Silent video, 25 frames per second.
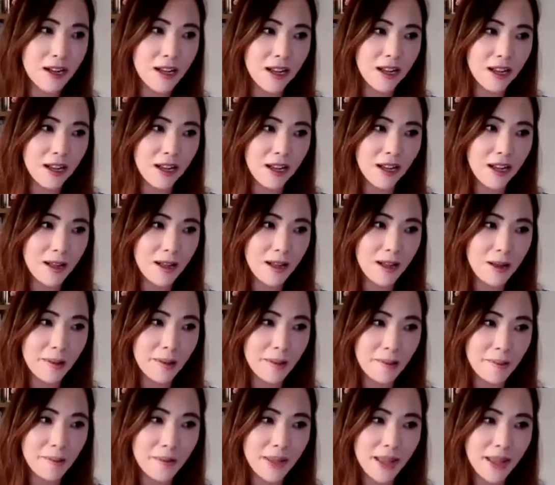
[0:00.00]

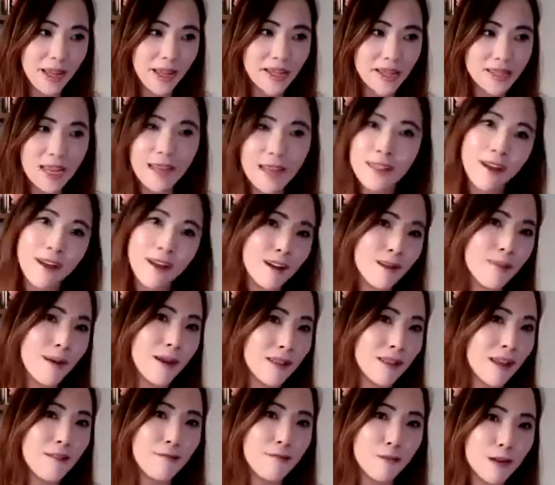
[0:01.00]
And I thought about
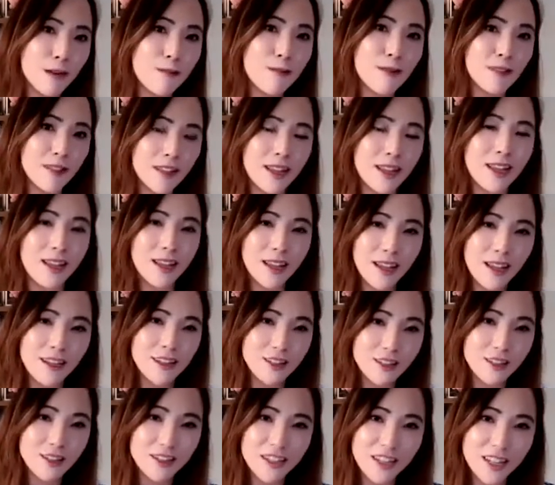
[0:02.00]
that frequently,
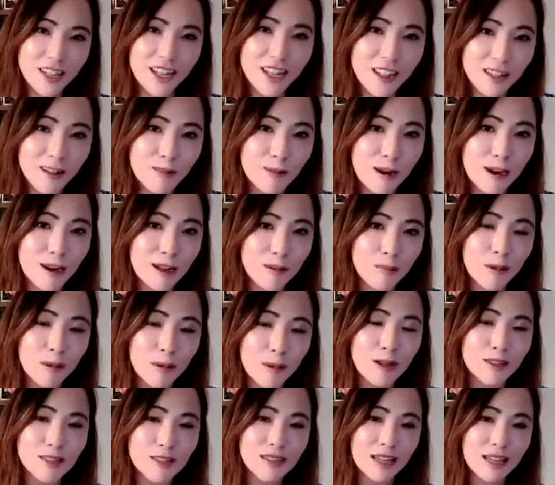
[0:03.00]
actually, in the writing
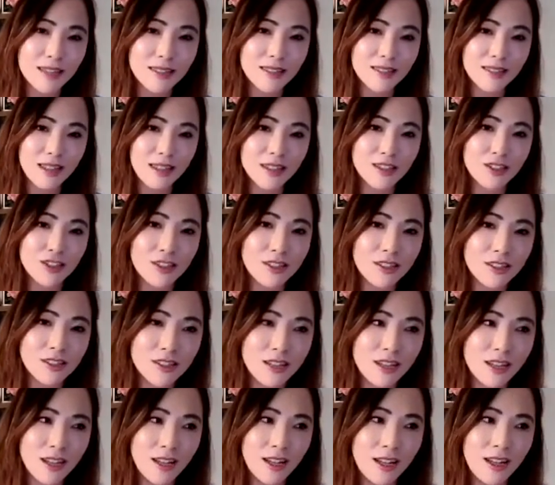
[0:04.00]
process, and just
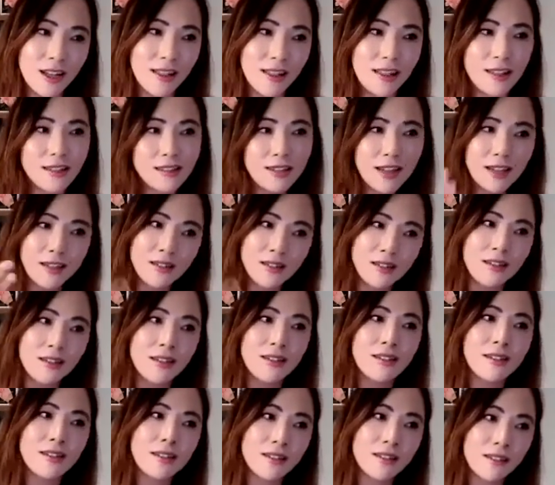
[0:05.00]
the
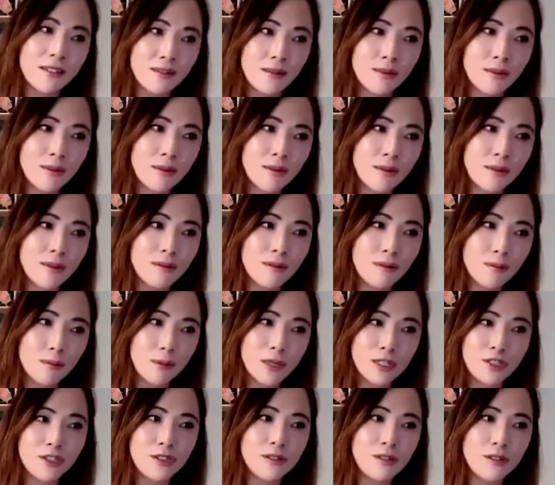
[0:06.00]
tenderness through
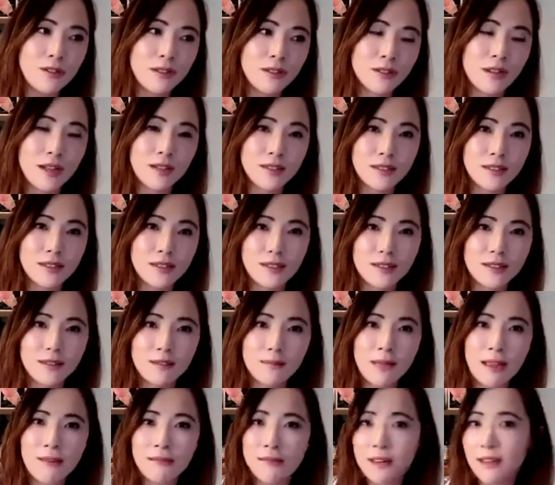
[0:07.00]
which you discussed
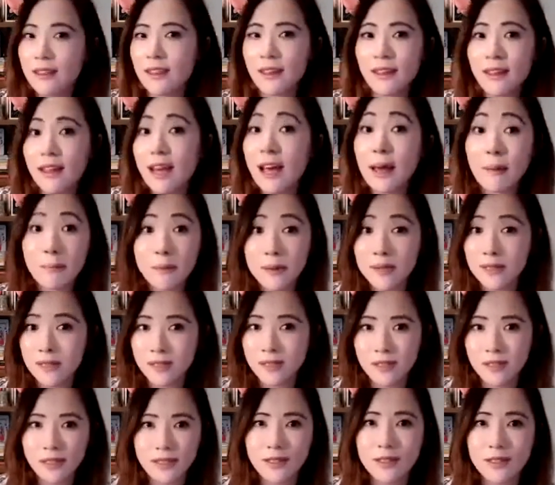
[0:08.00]
everything that happened
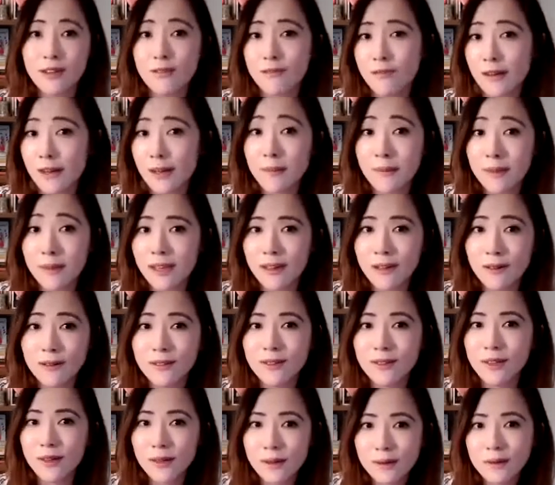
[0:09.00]
in your family
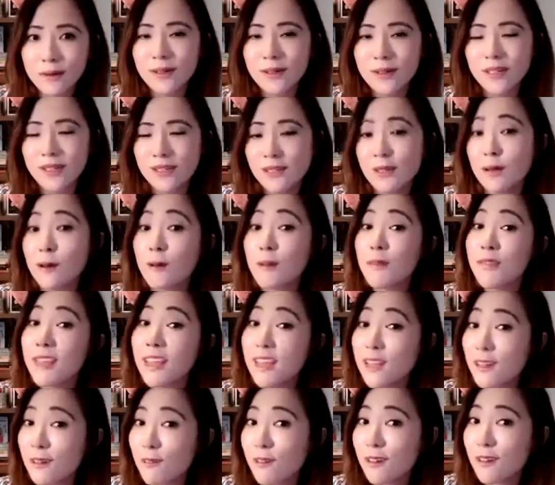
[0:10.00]
also. So thank
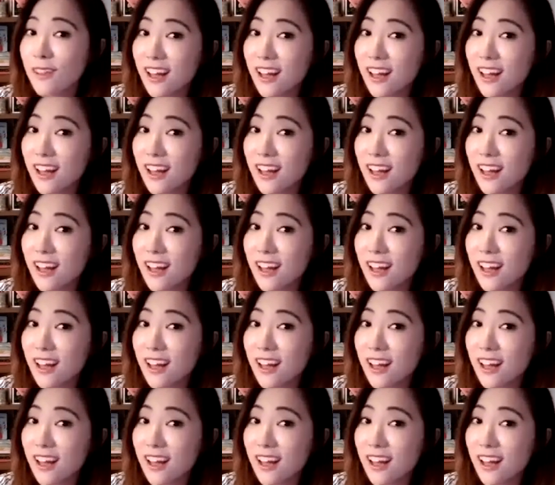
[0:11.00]
you for that.